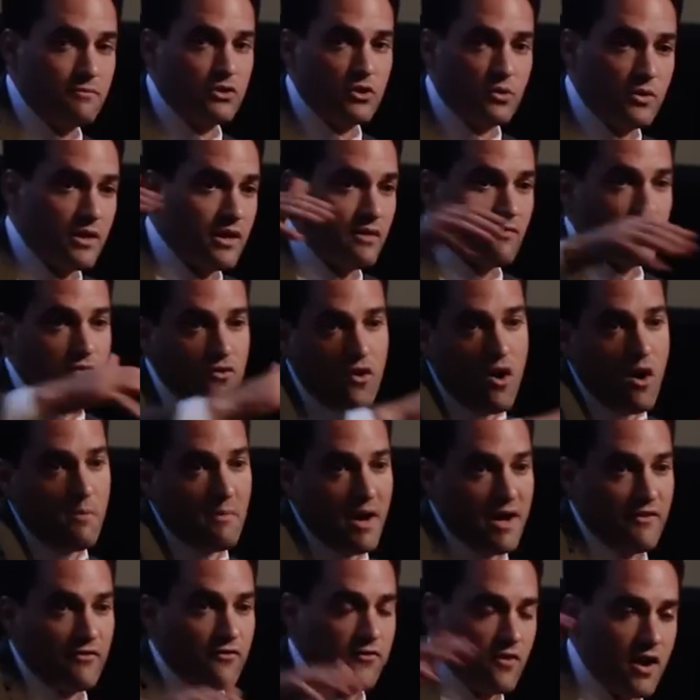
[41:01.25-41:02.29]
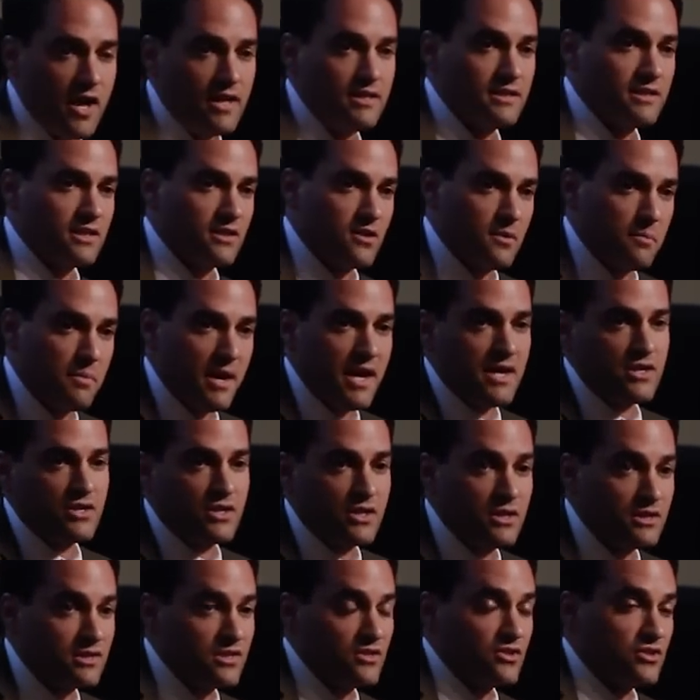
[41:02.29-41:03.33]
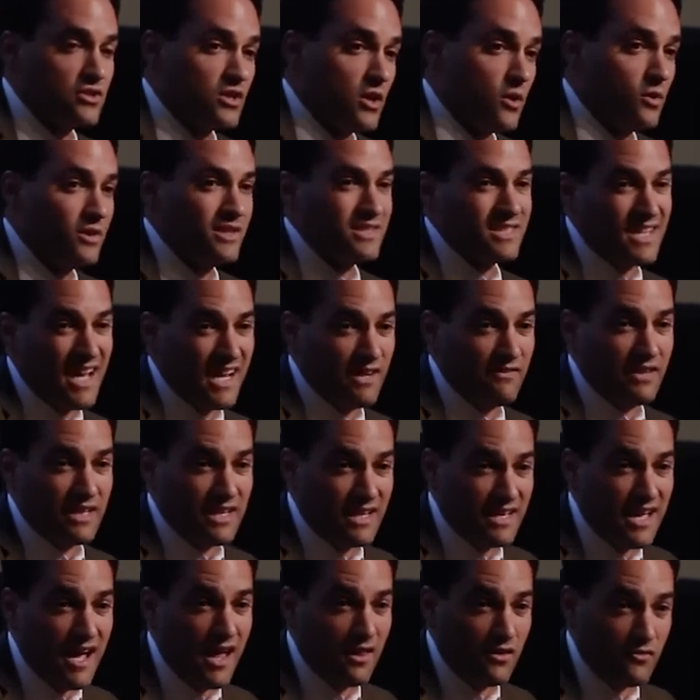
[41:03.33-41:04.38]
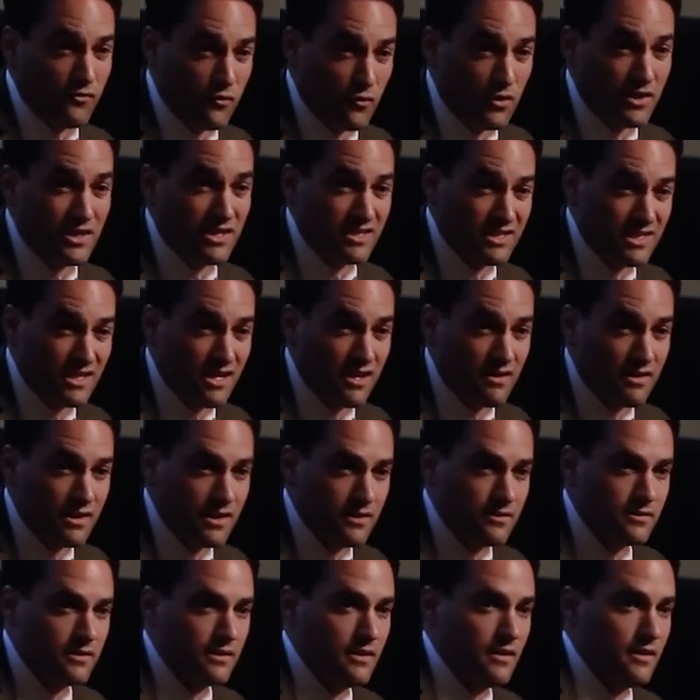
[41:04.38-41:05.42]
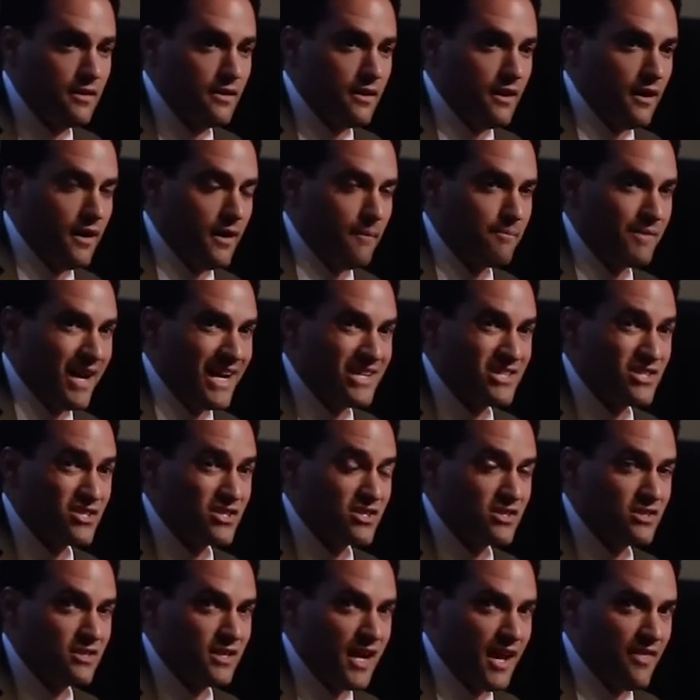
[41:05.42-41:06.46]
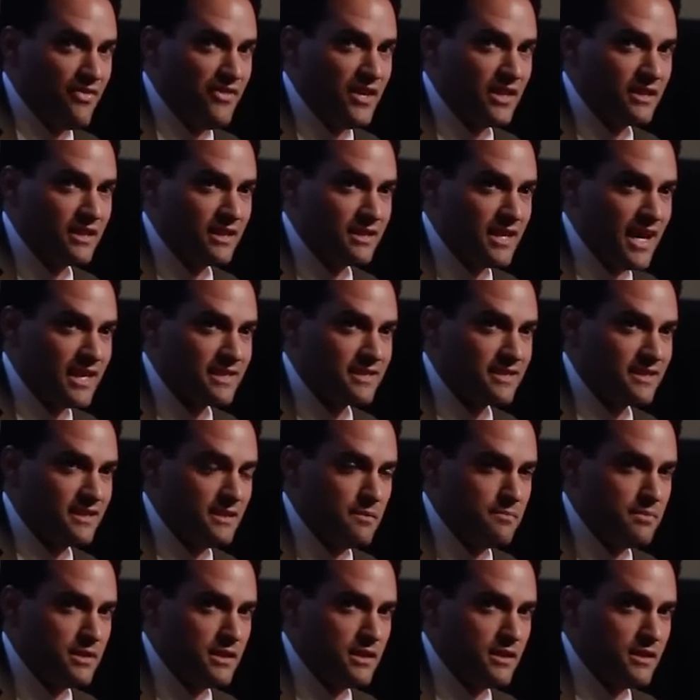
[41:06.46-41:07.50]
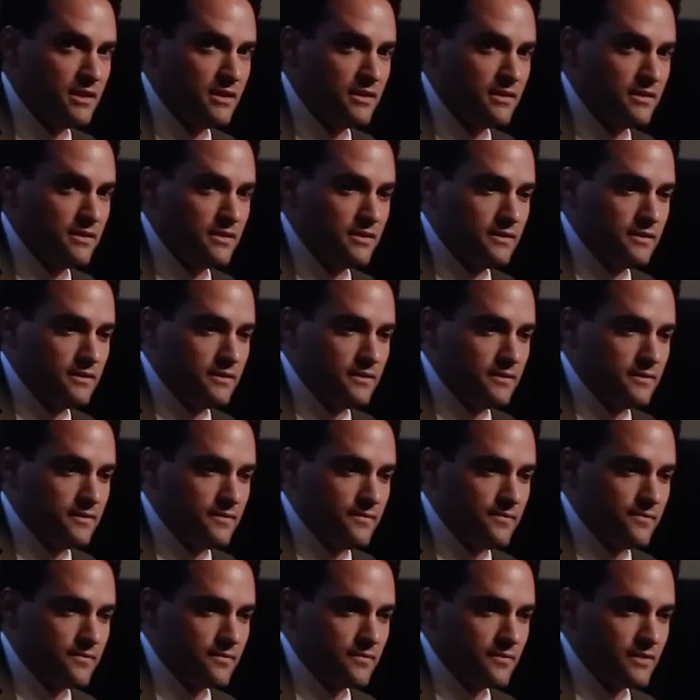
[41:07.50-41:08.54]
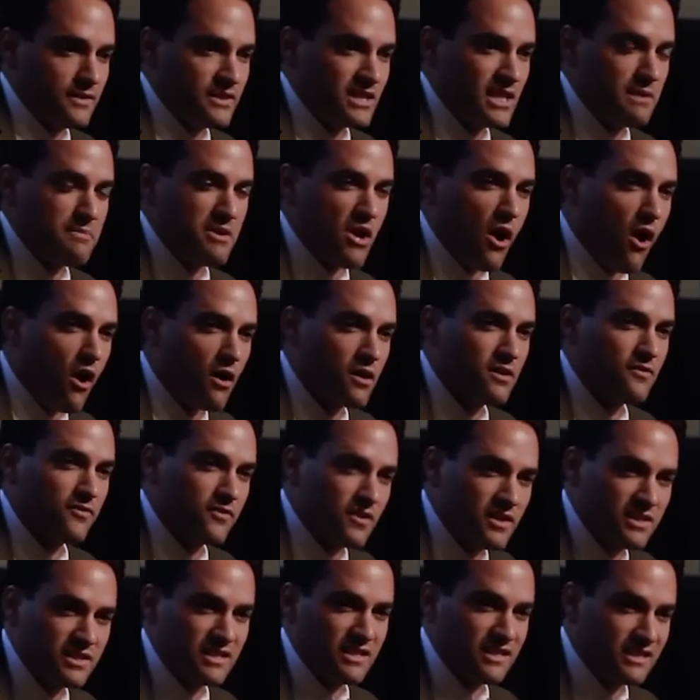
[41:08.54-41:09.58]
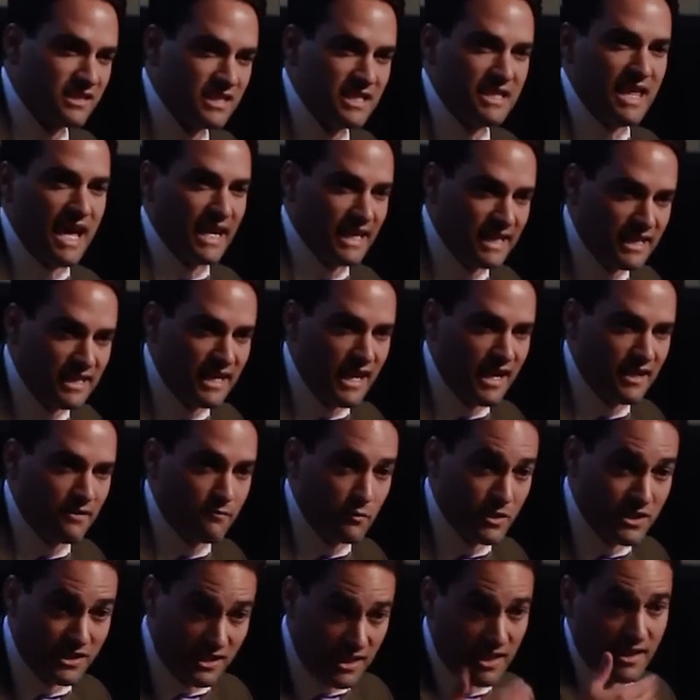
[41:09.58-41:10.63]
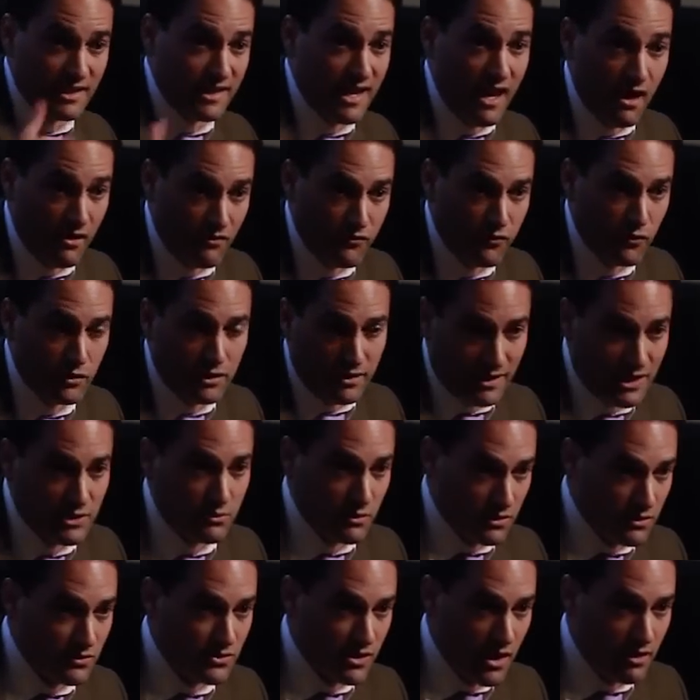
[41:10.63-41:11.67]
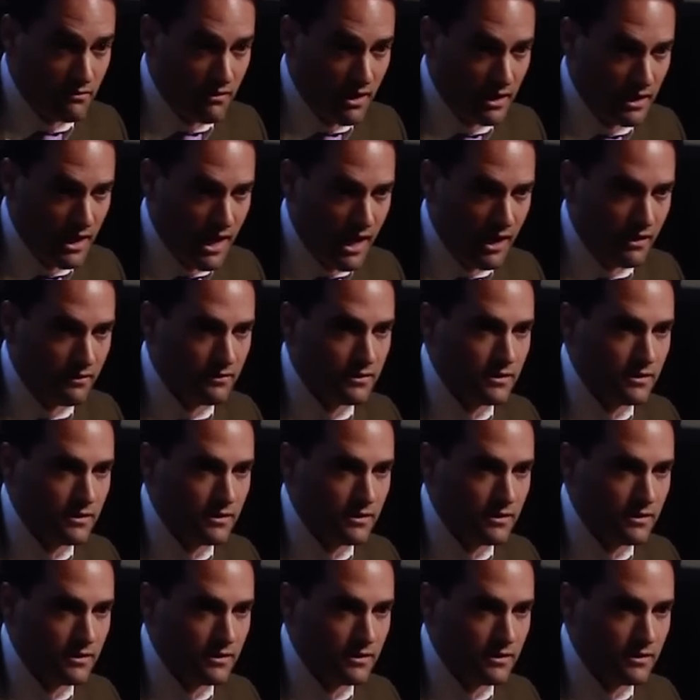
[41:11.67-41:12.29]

doing it for all my friends that are patients, and so it's kind of like a California scenario. I think that's going to be, it's going to be hard for us to see that again. We see it in California. That's what goes on right now.